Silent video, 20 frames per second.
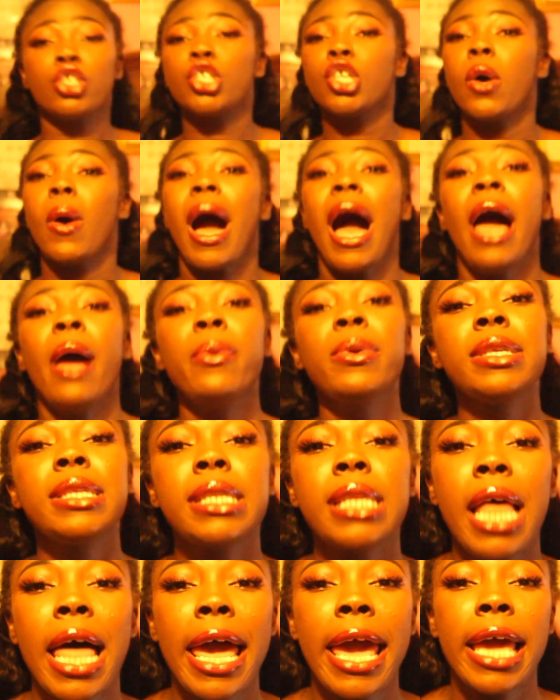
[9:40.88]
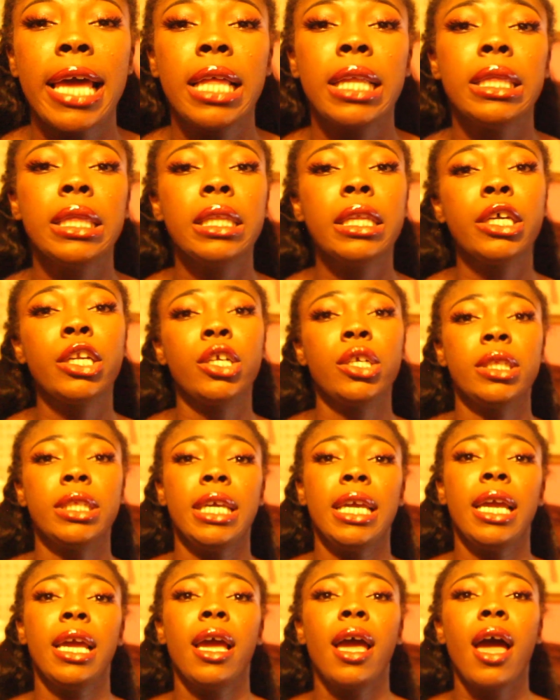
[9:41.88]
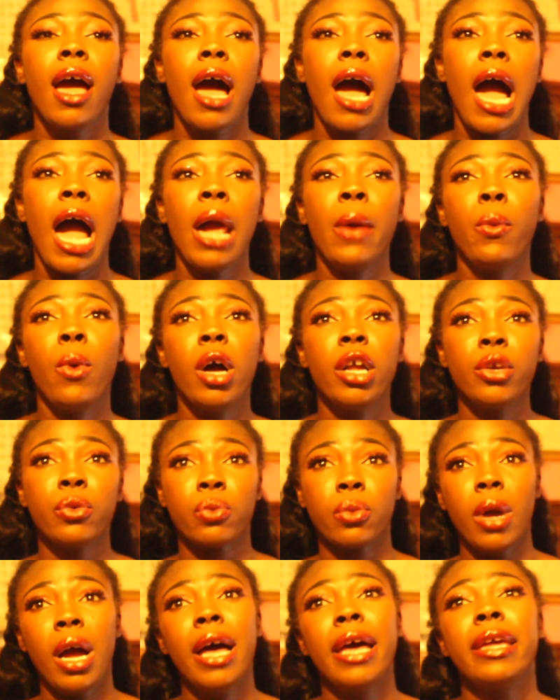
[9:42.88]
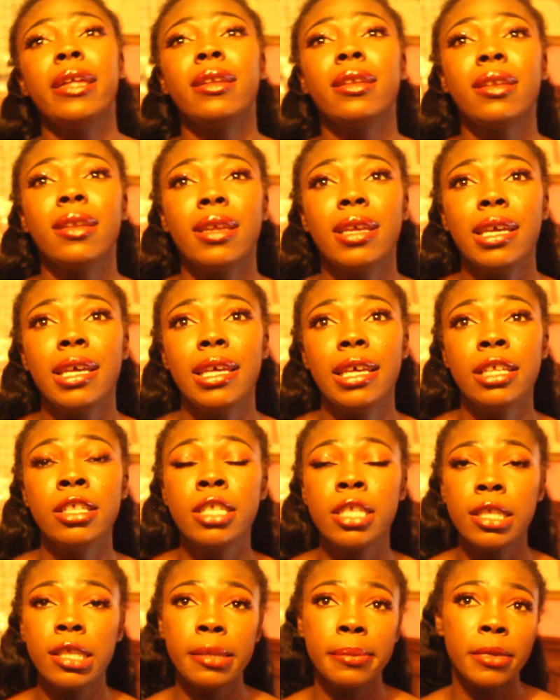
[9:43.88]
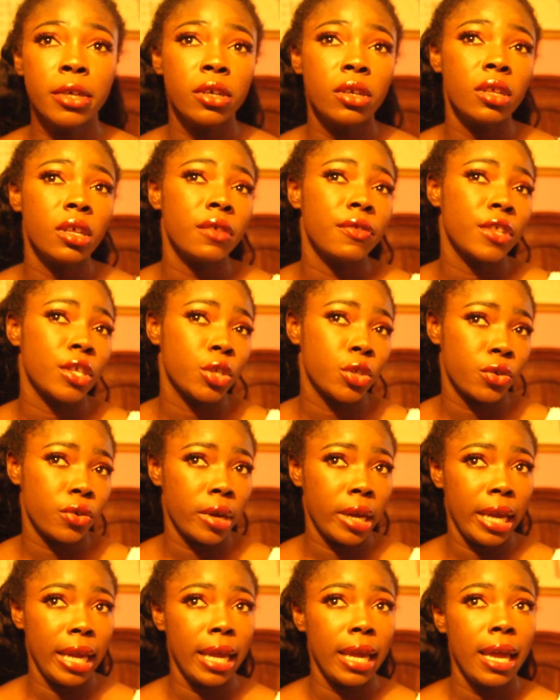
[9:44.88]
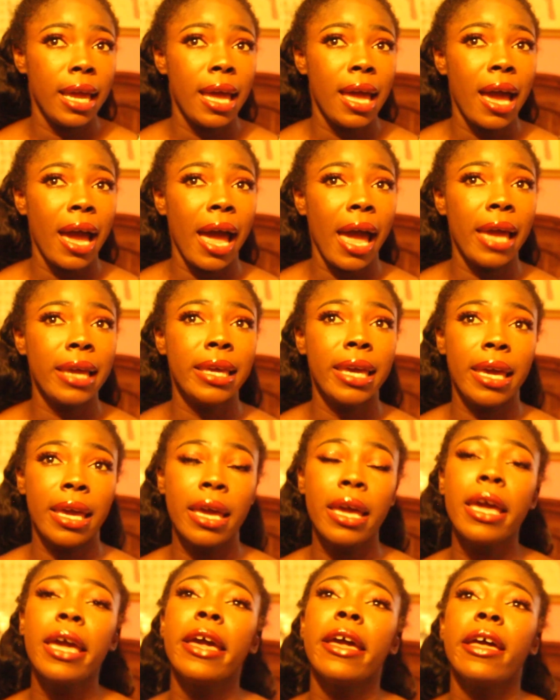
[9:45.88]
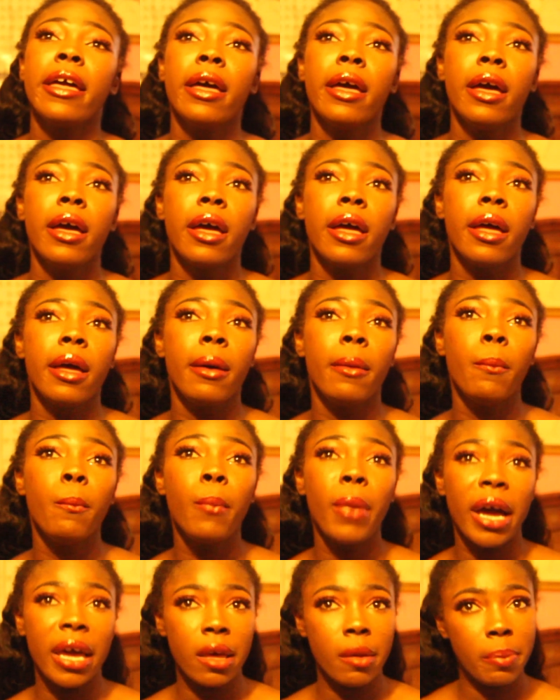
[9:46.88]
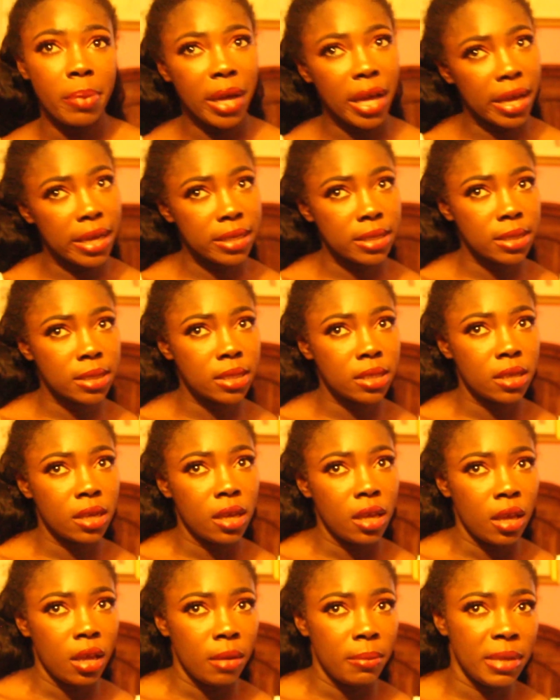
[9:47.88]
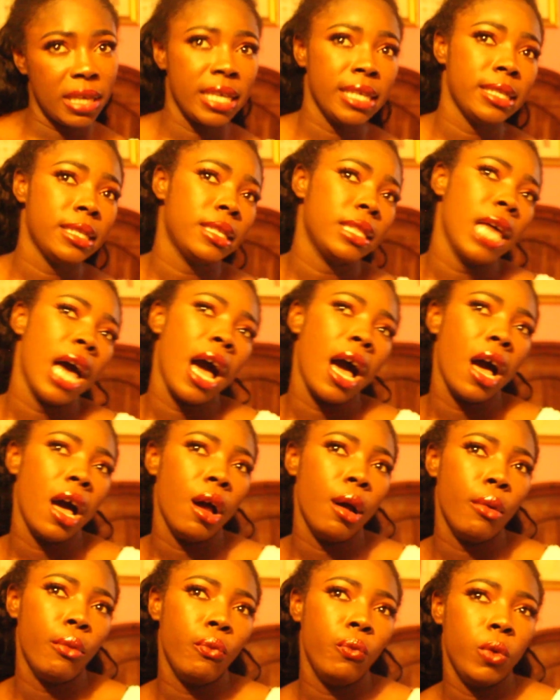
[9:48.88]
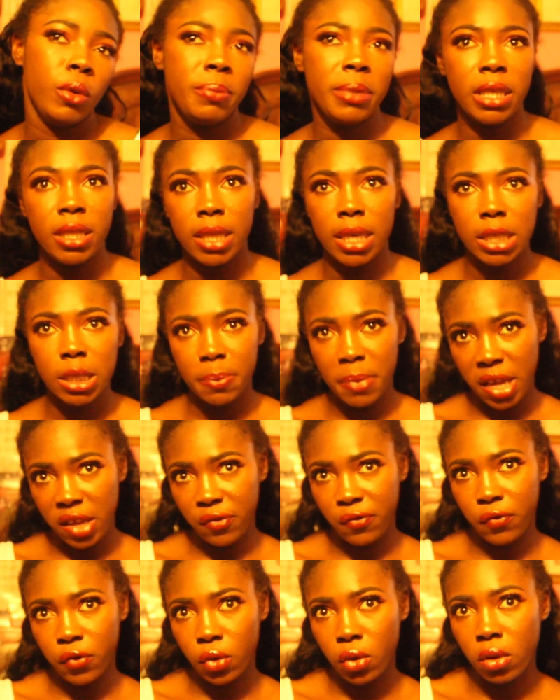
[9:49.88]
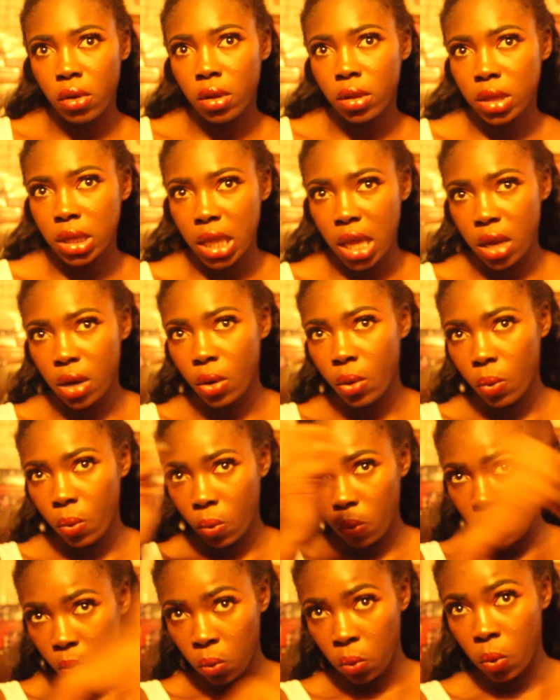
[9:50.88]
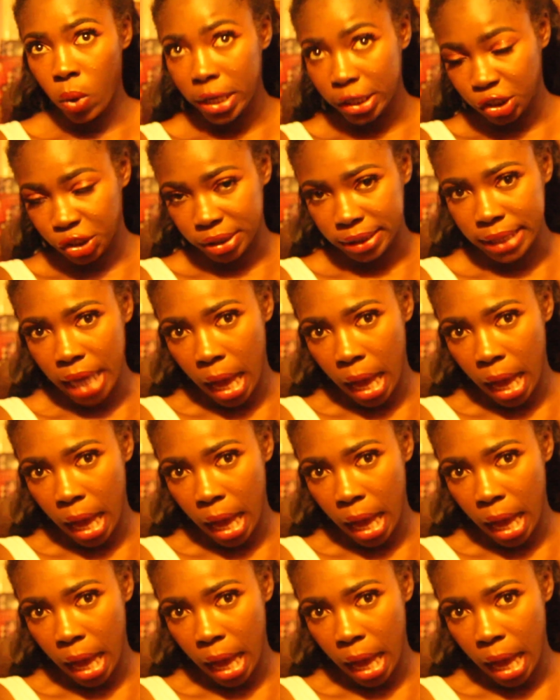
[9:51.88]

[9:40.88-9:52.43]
So I was like, literally, I want to run into the middle of the street and get hit by a bus, because that would be less painful than what just